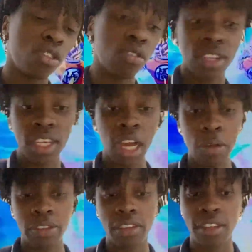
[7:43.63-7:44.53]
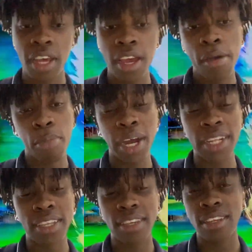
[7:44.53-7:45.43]
to Z counters, but
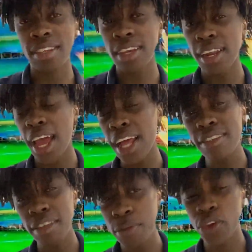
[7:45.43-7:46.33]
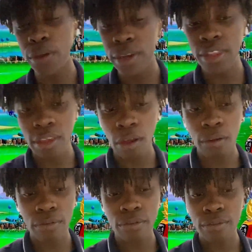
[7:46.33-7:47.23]
it has the majority
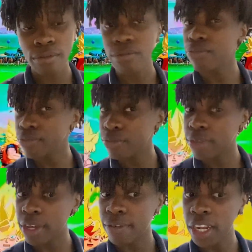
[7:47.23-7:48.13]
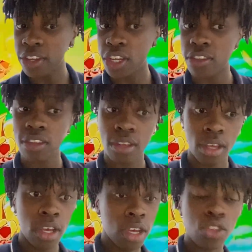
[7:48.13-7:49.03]
of the advantages.
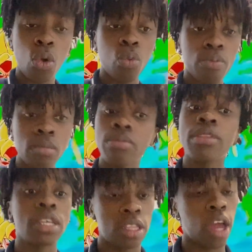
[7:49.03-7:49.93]
So the